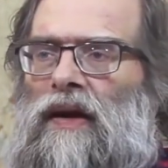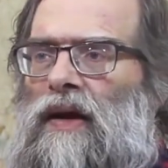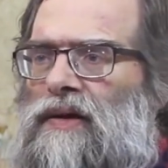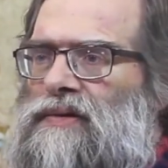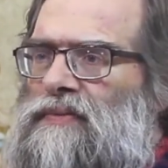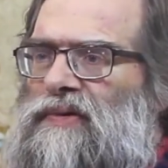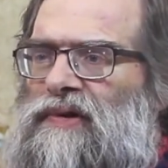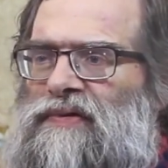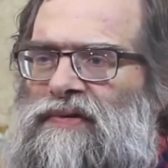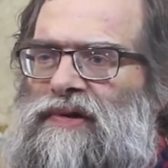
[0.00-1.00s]
As a
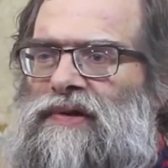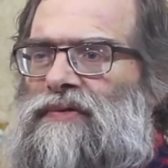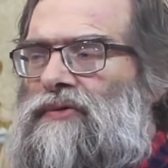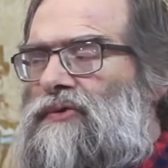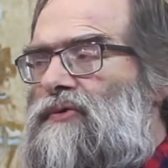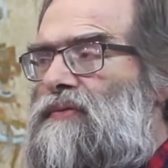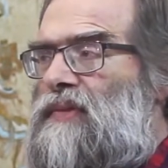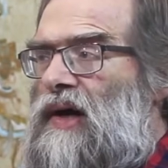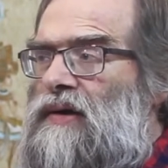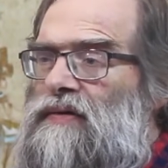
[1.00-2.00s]
believing Hindu, you
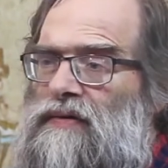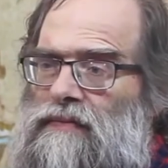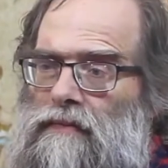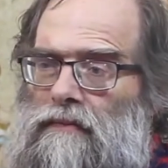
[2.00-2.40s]
might.